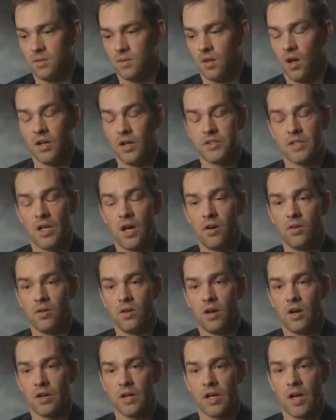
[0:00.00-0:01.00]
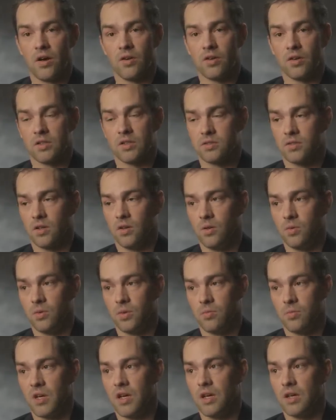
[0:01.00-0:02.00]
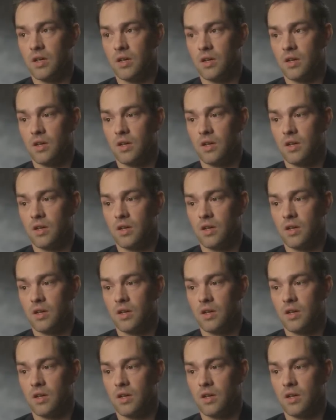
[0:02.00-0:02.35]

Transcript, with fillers: launch out on a counter-assault with me,